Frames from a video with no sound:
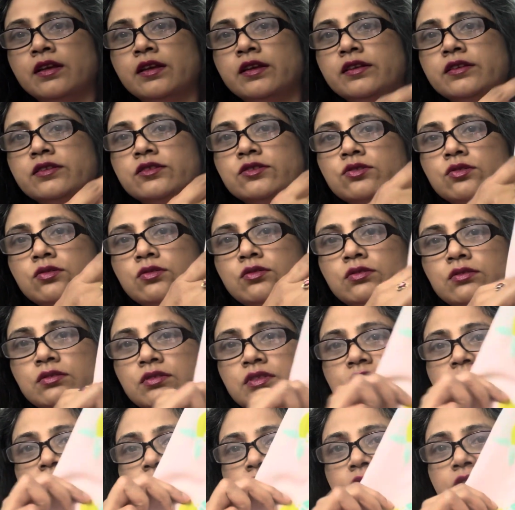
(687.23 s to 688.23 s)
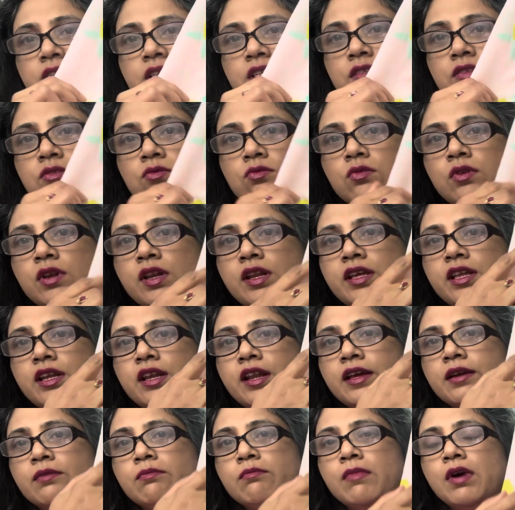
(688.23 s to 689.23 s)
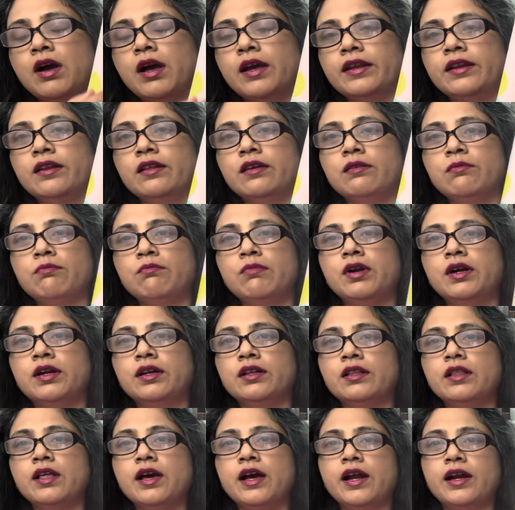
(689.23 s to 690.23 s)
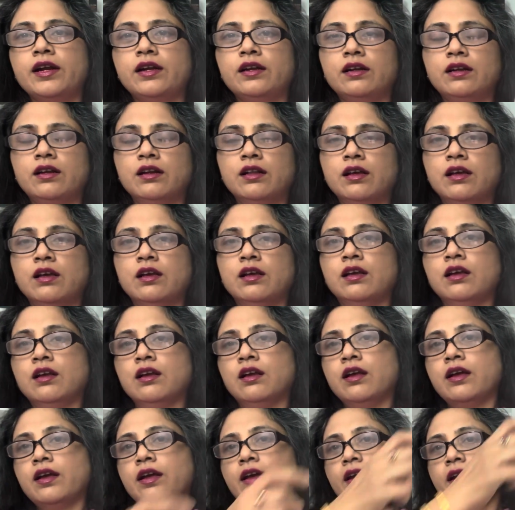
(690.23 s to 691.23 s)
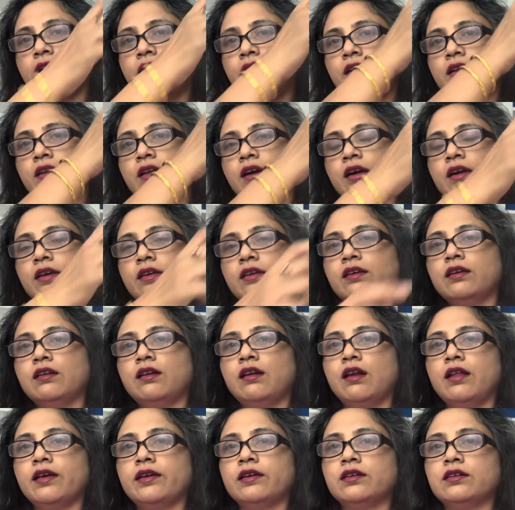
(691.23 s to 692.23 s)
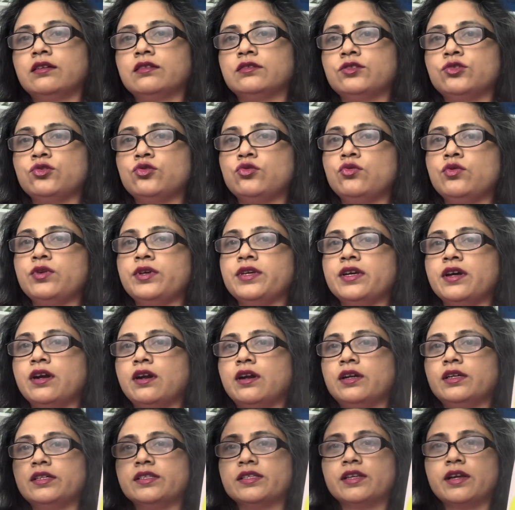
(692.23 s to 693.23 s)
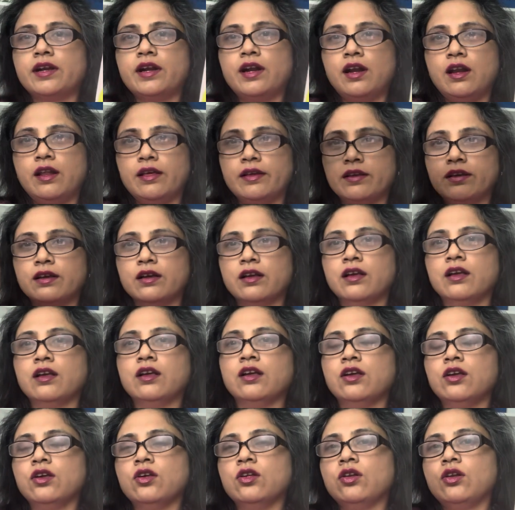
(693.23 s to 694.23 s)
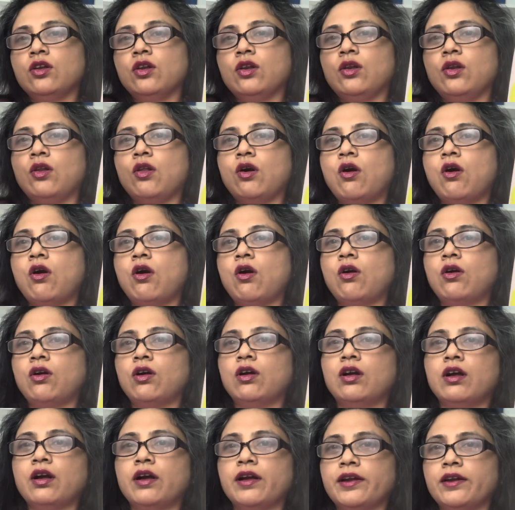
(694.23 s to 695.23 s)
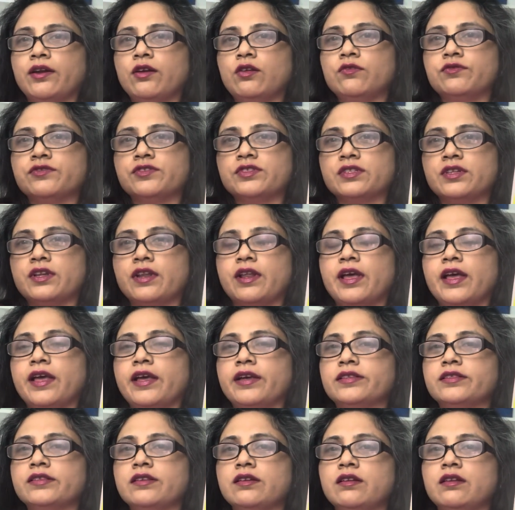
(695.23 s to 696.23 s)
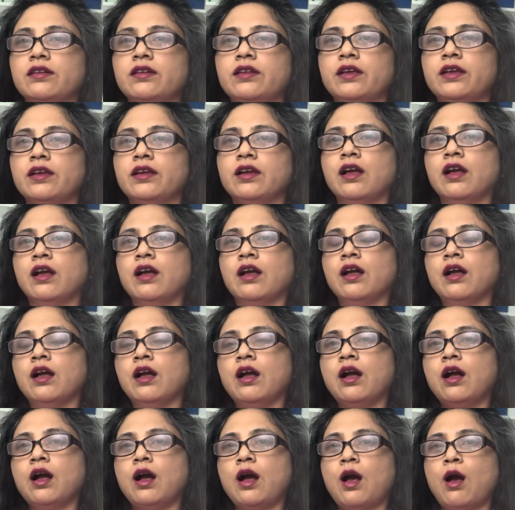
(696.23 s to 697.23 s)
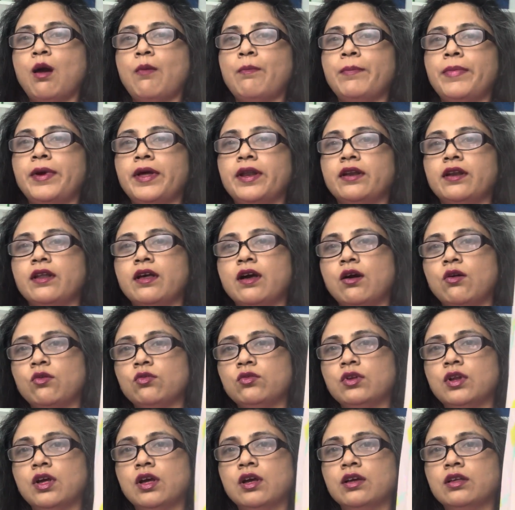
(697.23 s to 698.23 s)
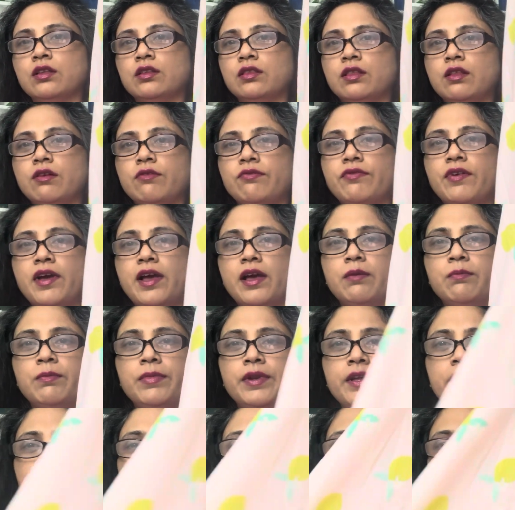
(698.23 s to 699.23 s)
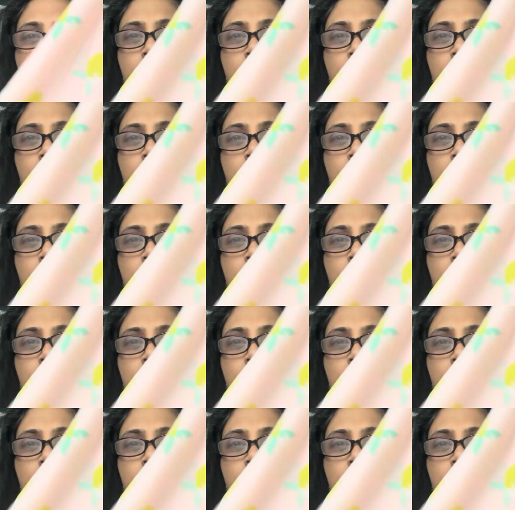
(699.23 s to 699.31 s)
So this is only like minor, but that entire like 2 yards had like long kind of snags running up and down the fabric.